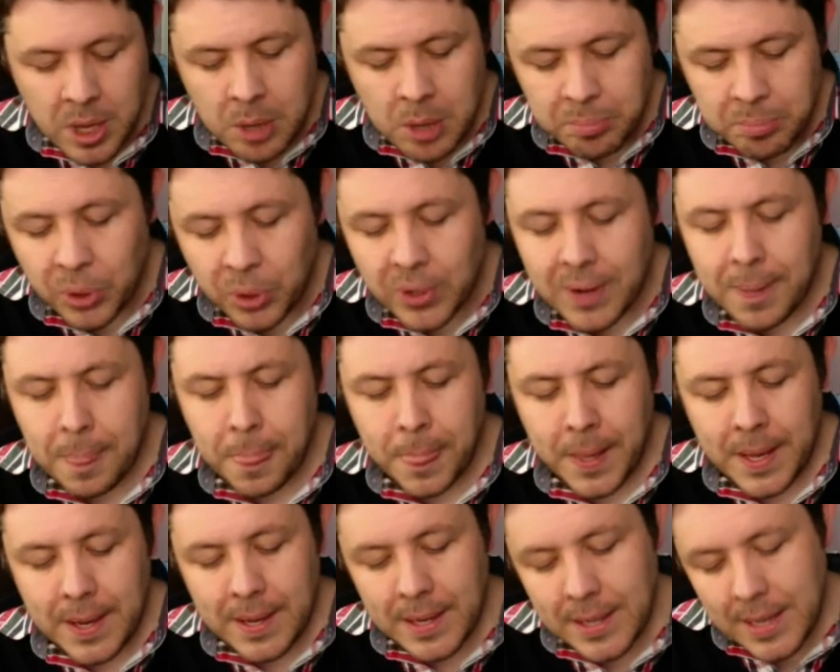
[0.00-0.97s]
But
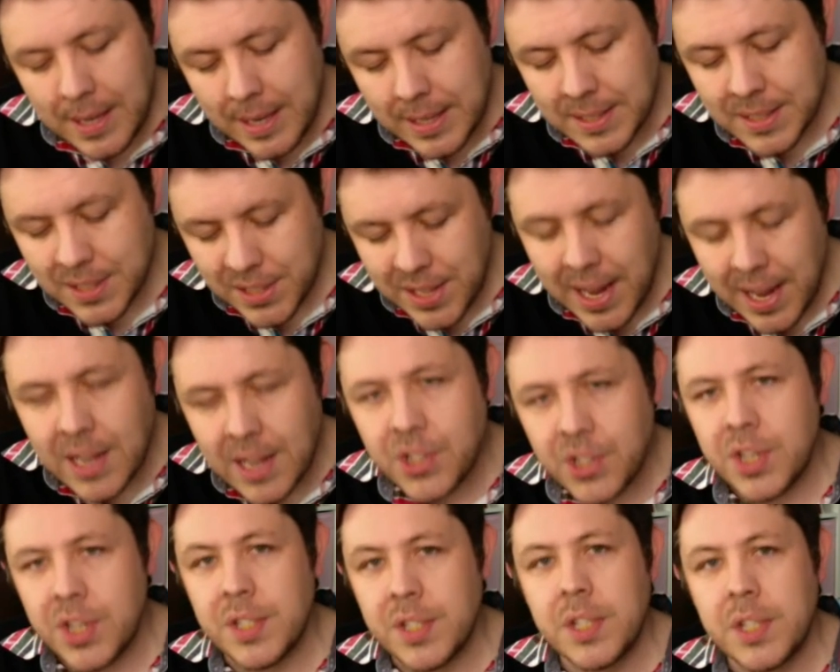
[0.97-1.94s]
at
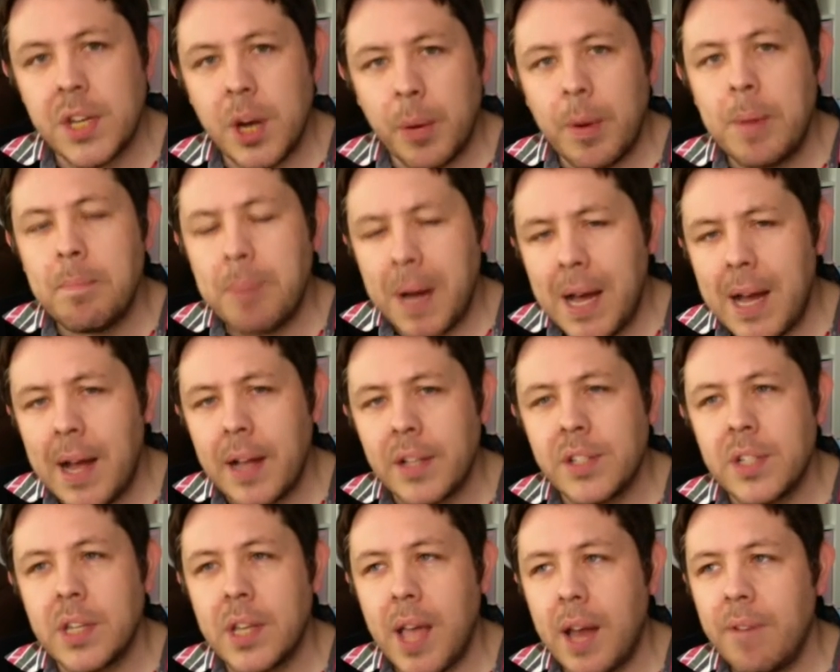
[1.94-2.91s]
stages, in parts,
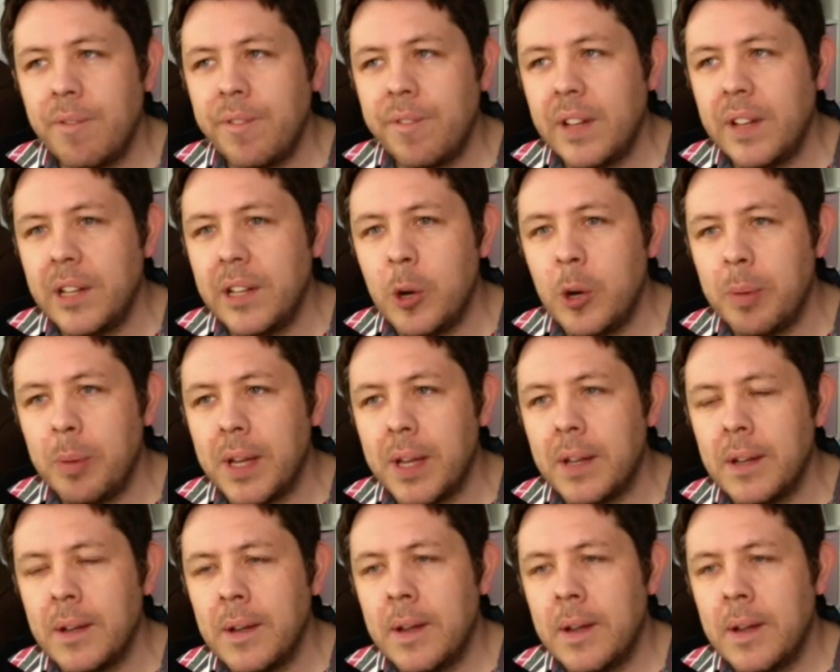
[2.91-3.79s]
it can feel a little bit